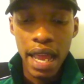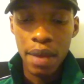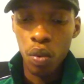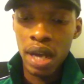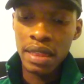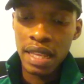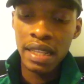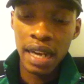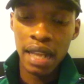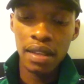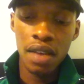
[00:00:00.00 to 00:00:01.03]
And one thing
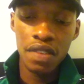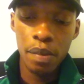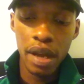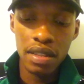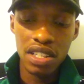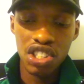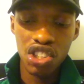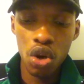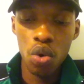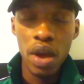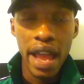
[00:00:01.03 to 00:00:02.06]
that I loved about this
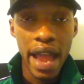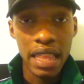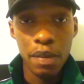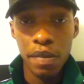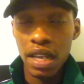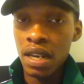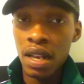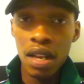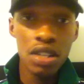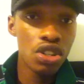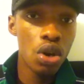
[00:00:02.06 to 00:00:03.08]
show, at the beginning
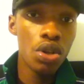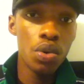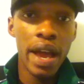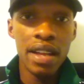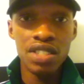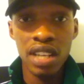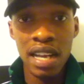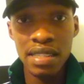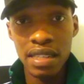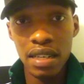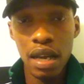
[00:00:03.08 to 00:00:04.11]
of the show, you had
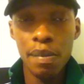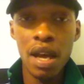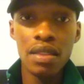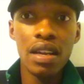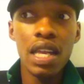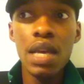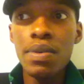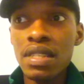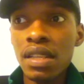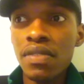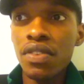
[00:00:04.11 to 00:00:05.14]
John Cena come out there. He
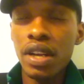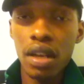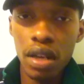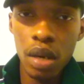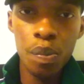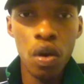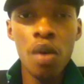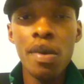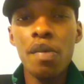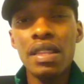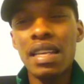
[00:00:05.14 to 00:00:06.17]
was delivering a good
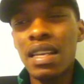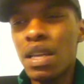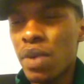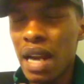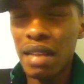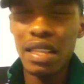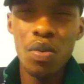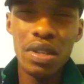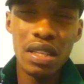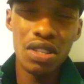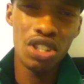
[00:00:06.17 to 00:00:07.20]
promo, but then he went out there
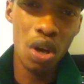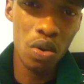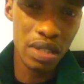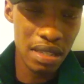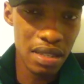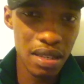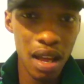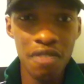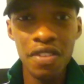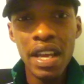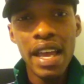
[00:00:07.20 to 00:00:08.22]
with the jokes and
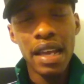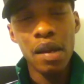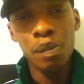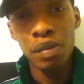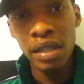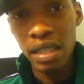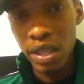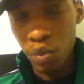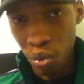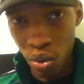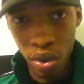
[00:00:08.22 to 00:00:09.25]
stuff and completely
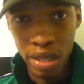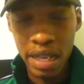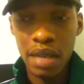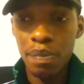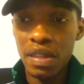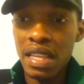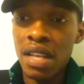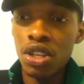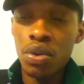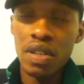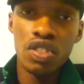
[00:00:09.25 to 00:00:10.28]
ruined it. But
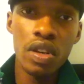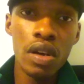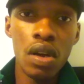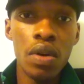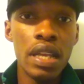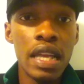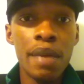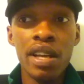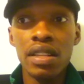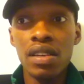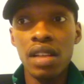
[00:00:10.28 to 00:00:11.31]
then Chris Jericho, he
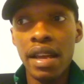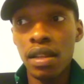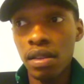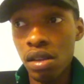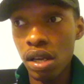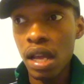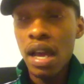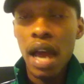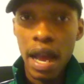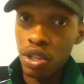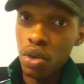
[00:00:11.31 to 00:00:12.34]
came out there like, look,
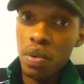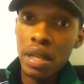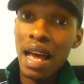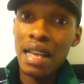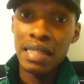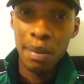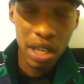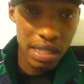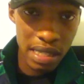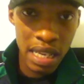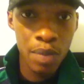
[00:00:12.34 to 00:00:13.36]
I do realize I'm on a
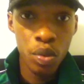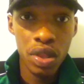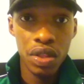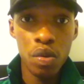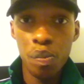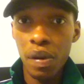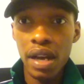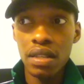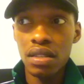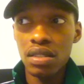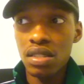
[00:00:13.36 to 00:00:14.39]
team with you,
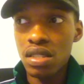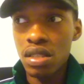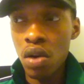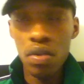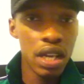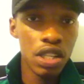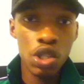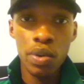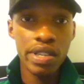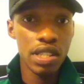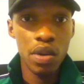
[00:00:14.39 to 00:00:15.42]
but don't get it
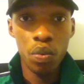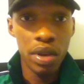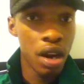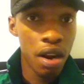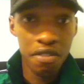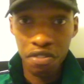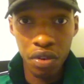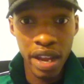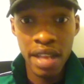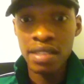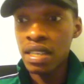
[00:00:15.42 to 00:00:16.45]
twisted. We aren't
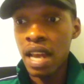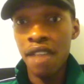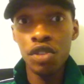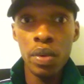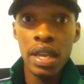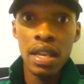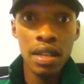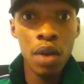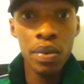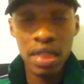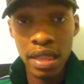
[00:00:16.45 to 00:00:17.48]
friends, and after we get
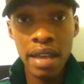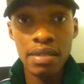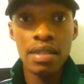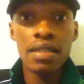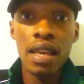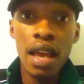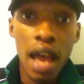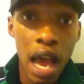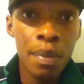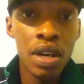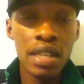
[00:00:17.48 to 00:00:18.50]
done with Nexus,
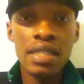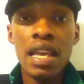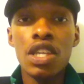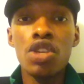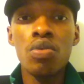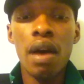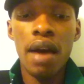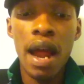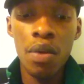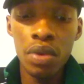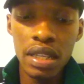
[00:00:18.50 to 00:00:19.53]
I'm going to take you out.
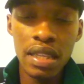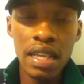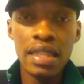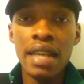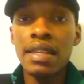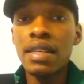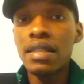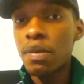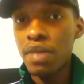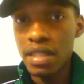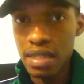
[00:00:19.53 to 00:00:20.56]
I really think that needed
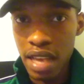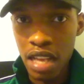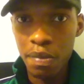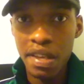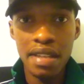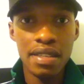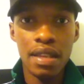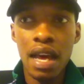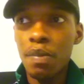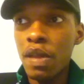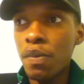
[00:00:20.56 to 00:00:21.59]
to be said, because a
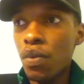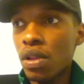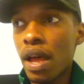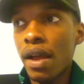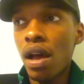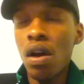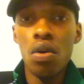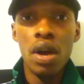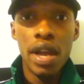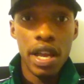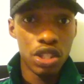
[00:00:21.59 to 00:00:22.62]
lot of people were like,
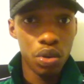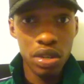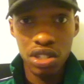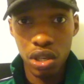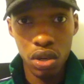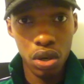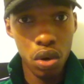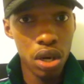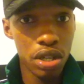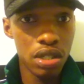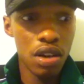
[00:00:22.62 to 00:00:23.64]
oh, is Chris Jericho
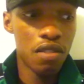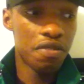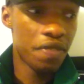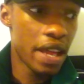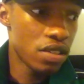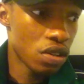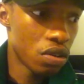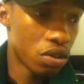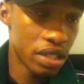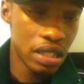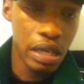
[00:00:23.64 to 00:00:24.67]
going to turn face? Oh,
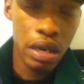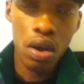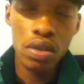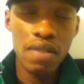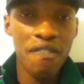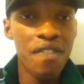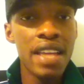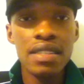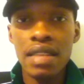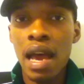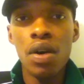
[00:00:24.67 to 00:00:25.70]
Chris Jericho's a
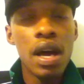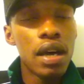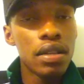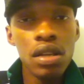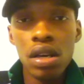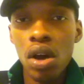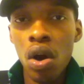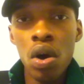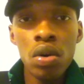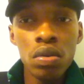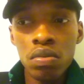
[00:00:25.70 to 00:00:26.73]
face now. Look,
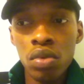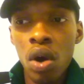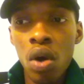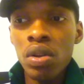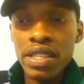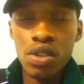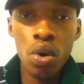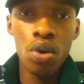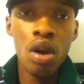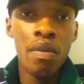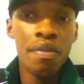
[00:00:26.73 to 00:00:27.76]
all that's
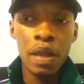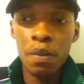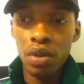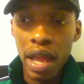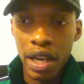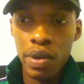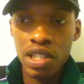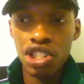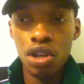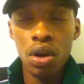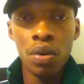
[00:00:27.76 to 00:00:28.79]
going on people like
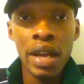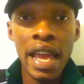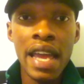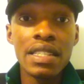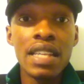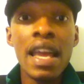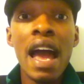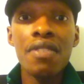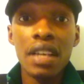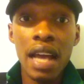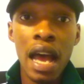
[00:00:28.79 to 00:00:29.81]
Chris Jericho and Edge, they
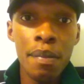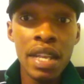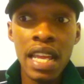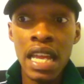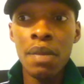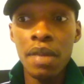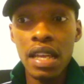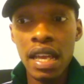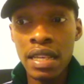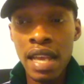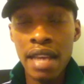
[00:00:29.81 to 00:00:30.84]
have a common enemy
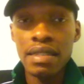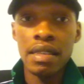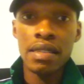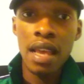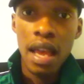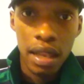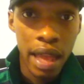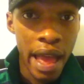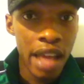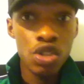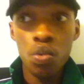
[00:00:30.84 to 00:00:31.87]
in Nexus.
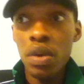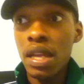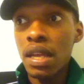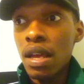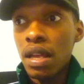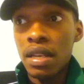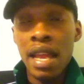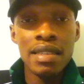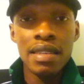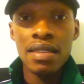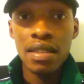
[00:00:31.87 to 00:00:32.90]
Last week,
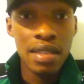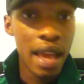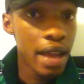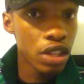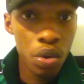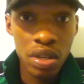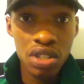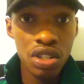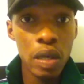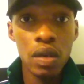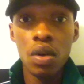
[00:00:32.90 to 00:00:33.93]
Nexus attacked Chris
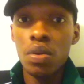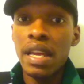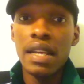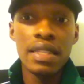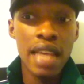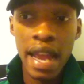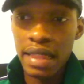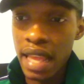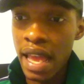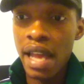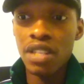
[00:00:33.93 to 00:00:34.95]
Jericho. They
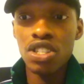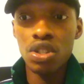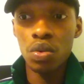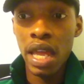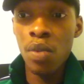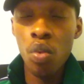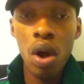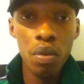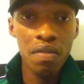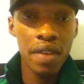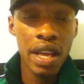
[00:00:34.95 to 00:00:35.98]
attacked Edge, so they
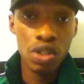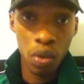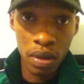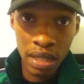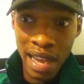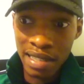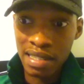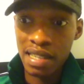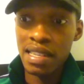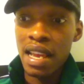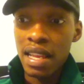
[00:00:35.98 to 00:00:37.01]
want revenge on
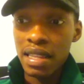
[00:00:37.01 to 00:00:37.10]
Nexus.